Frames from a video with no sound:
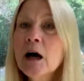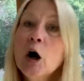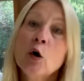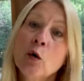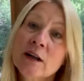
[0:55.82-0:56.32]

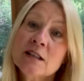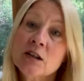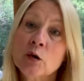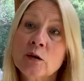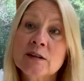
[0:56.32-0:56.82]
According to
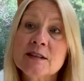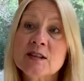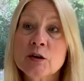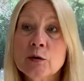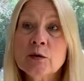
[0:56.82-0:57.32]

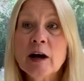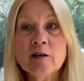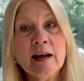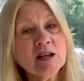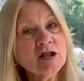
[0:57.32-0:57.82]
Lawrence Yun, our
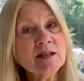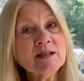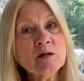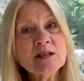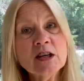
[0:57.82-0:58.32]
National
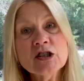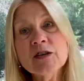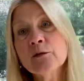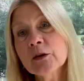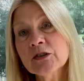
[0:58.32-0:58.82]
Association
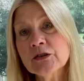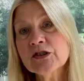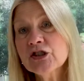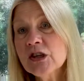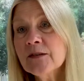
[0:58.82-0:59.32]
of
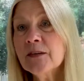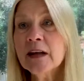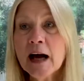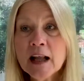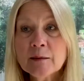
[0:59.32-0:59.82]
Realtors chief
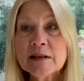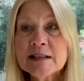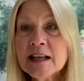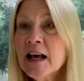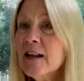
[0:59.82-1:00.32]

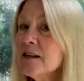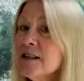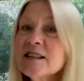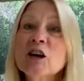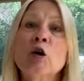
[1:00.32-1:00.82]
economist, this
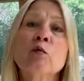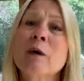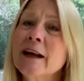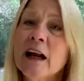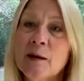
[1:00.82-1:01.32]
is a
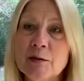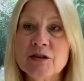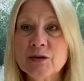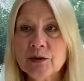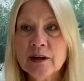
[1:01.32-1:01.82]
great
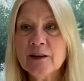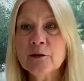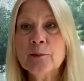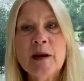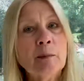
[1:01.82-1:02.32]
opportunity
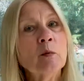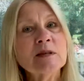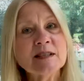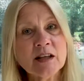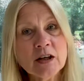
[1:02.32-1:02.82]
for people
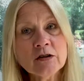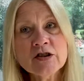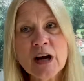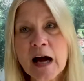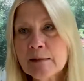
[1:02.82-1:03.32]
with secure
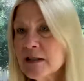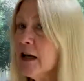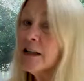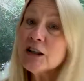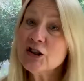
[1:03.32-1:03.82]
jobs
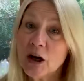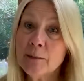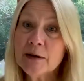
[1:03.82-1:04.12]
to jump